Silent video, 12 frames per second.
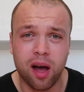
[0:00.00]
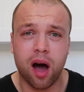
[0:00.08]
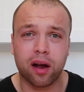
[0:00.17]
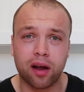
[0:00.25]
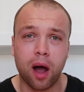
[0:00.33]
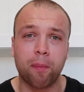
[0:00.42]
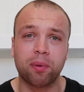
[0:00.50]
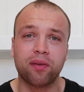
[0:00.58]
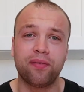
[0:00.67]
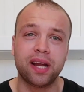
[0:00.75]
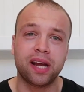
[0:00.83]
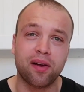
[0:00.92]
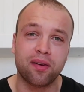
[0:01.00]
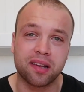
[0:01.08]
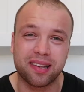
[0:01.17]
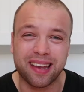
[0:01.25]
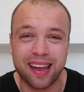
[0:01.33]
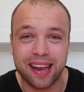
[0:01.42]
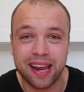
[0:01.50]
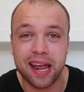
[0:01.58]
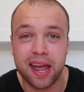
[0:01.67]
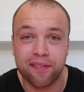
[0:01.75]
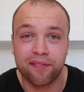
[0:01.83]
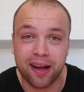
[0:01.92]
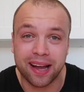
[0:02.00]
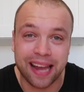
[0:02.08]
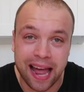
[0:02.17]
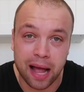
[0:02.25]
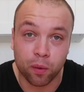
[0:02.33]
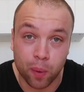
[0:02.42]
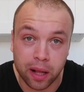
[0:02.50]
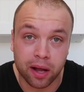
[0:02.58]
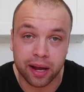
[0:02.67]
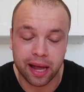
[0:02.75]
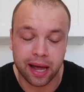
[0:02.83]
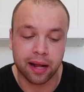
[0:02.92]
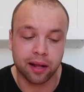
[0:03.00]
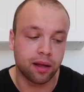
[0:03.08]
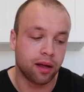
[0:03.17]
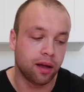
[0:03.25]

a couple of videos a day, if I can, when I can.